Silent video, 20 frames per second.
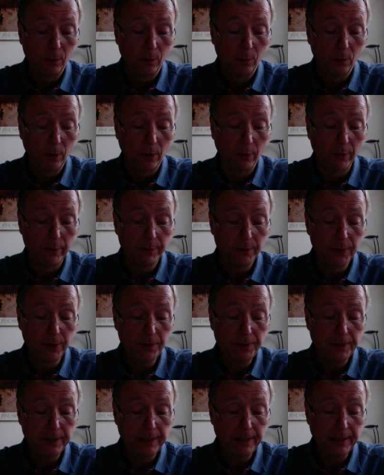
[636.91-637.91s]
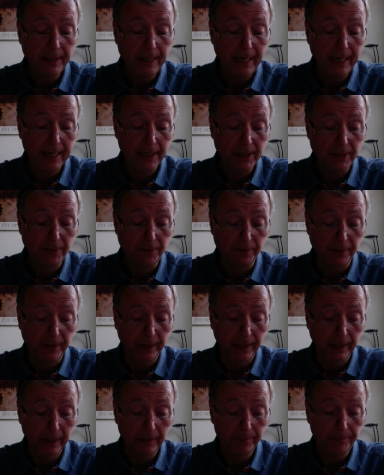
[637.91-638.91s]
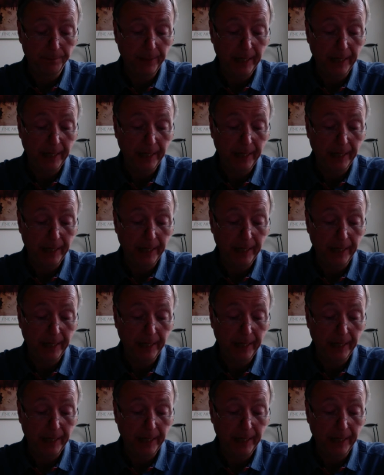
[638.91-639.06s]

When we move to the next figure,